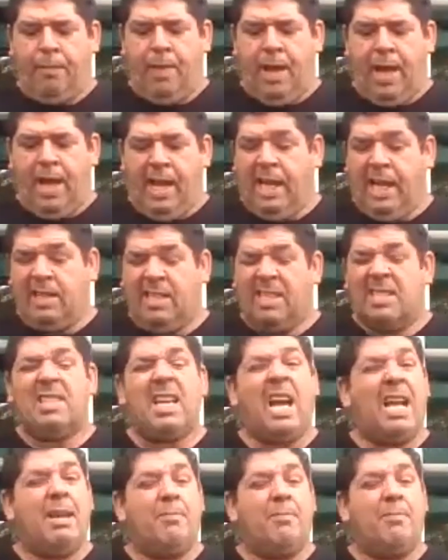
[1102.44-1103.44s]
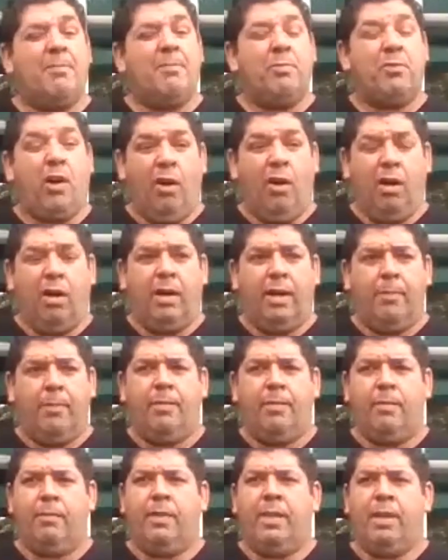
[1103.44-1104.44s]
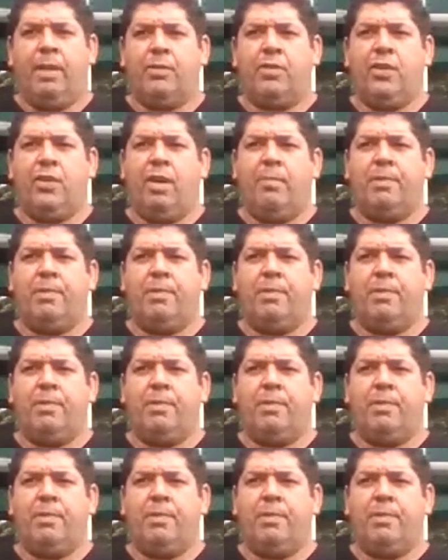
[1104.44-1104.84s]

at the same time, there was